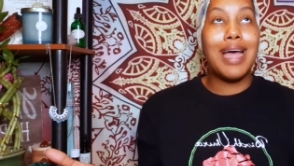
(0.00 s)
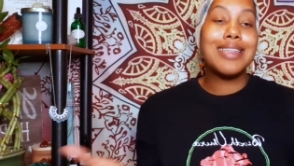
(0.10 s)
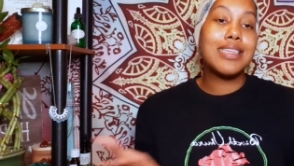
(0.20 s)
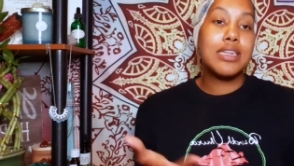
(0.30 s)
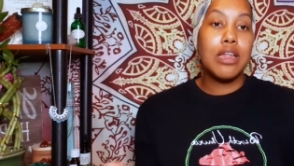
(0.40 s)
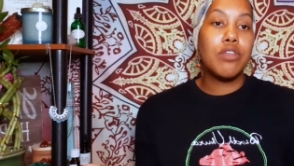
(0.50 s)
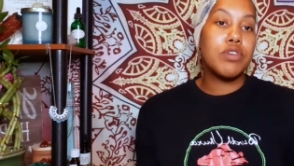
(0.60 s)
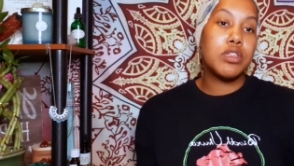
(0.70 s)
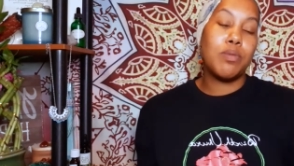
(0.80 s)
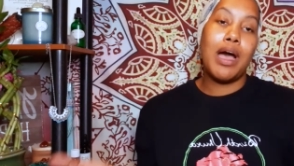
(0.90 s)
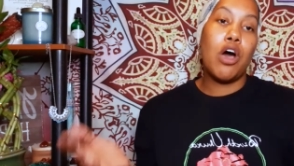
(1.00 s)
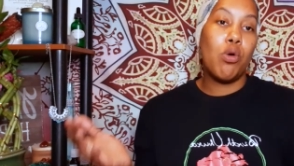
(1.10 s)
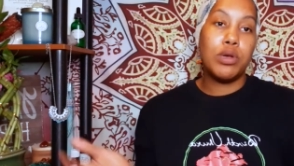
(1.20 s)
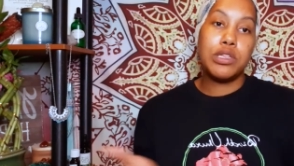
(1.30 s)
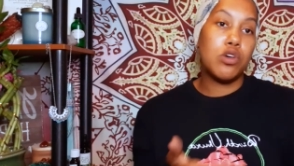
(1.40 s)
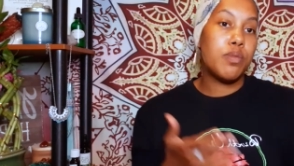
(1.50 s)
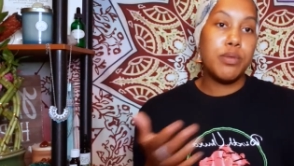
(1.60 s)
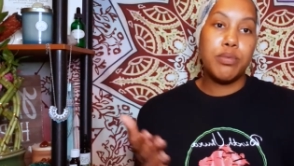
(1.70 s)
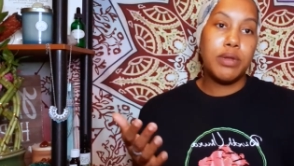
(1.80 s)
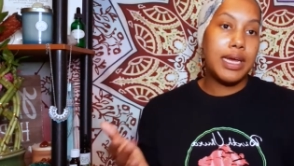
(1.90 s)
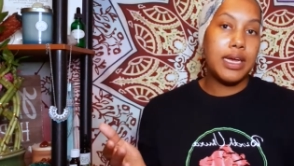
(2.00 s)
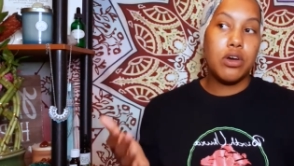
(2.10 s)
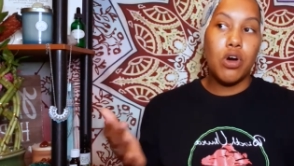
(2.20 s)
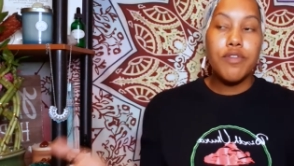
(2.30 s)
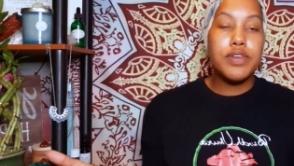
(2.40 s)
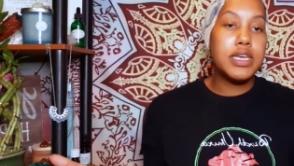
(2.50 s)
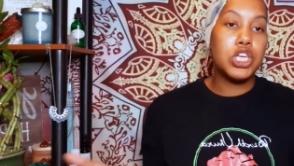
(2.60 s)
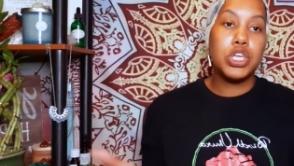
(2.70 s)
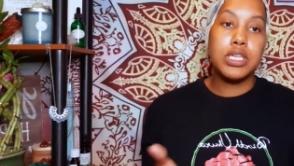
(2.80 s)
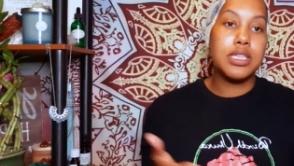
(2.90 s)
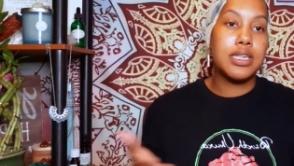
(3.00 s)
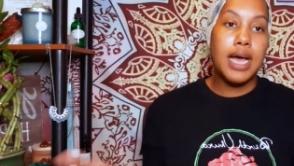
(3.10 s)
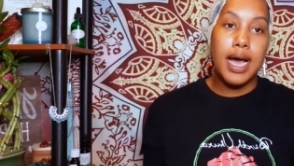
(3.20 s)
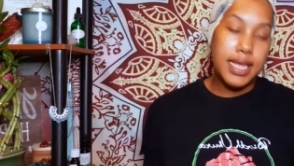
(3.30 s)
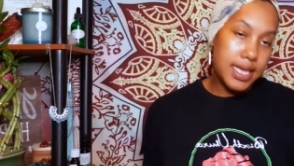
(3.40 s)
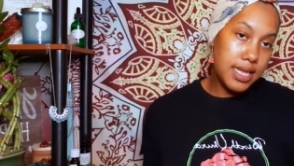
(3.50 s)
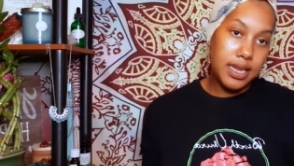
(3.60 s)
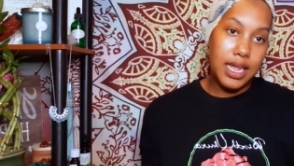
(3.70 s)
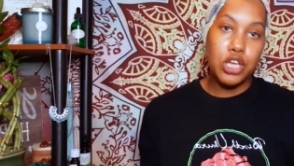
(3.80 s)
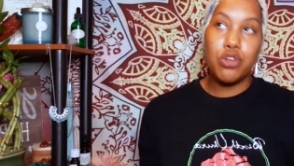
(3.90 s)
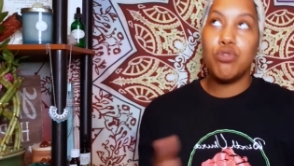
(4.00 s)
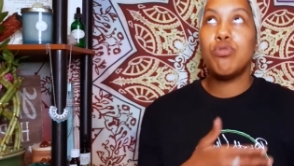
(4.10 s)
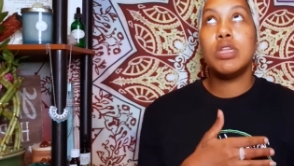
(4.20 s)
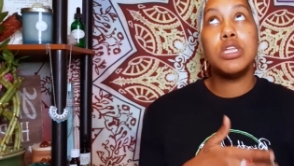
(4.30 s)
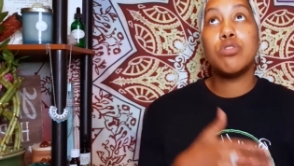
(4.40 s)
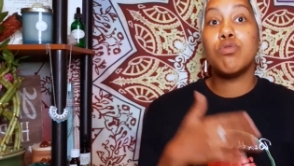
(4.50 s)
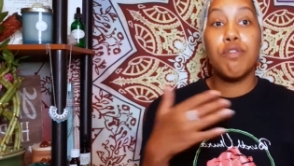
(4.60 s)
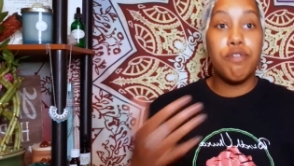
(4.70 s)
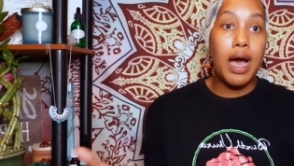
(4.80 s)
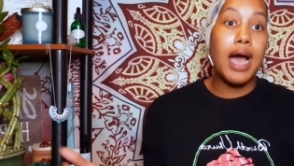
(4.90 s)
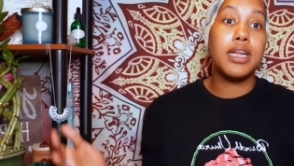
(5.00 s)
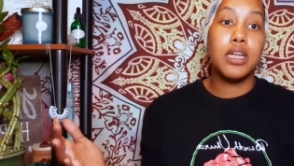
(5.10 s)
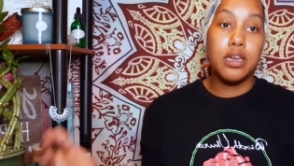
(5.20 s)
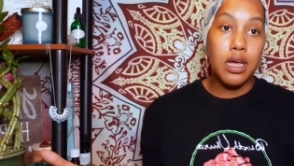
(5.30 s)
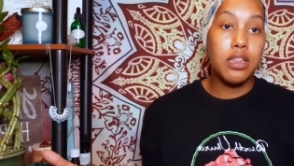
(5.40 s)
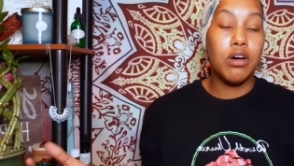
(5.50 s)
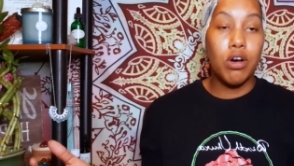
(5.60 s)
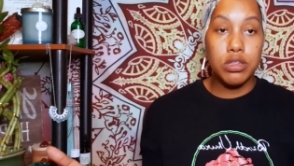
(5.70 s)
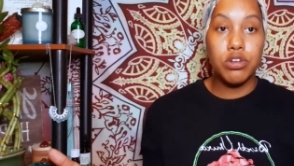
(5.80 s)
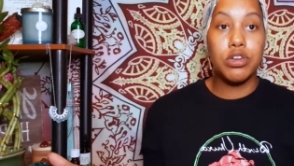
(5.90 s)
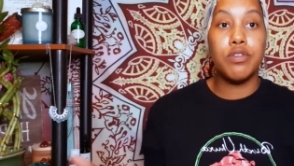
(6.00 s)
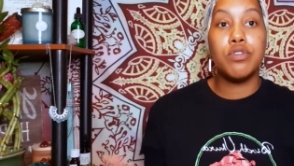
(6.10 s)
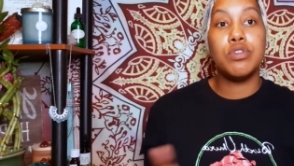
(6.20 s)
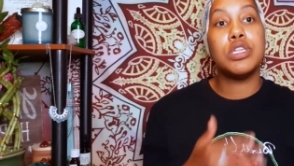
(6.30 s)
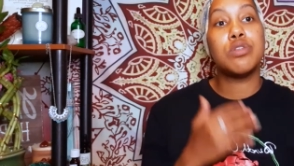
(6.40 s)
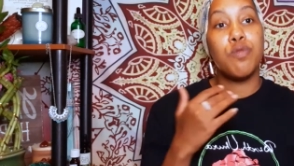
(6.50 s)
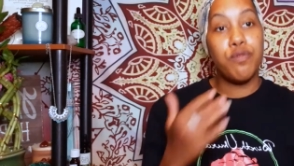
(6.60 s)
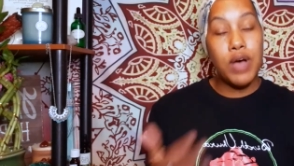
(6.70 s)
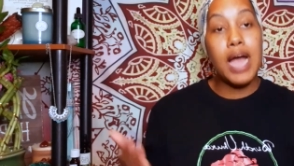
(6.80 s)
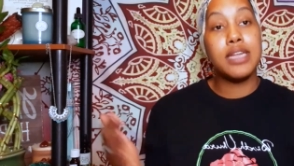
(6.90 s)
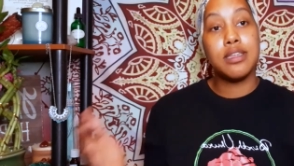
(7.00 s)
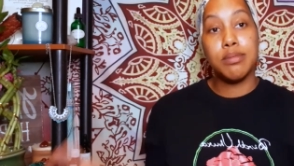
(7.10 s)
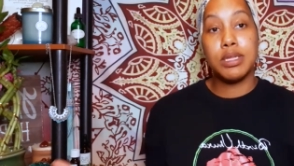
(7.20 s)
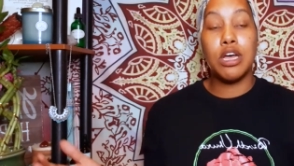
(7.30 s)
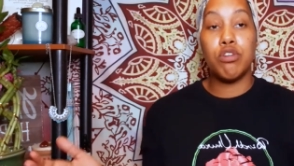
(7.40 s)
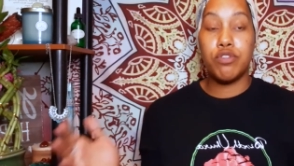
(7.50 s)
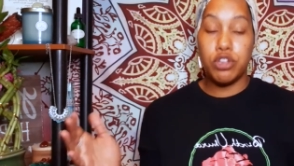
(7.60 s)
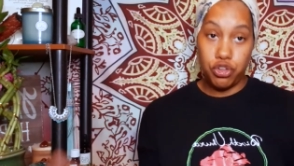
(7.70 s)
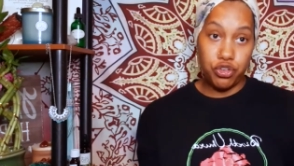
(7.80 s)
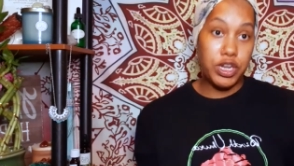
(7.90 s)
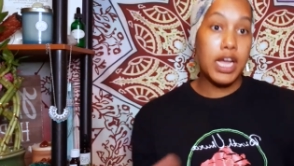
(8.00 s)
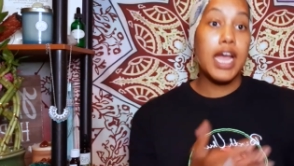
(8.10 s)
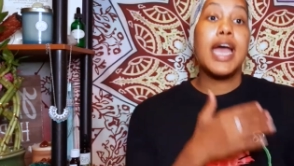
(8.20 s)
that's another reason why I always tell people, like, coffee is just not it. Like, you need to find another alternative. You need to find something else to drink.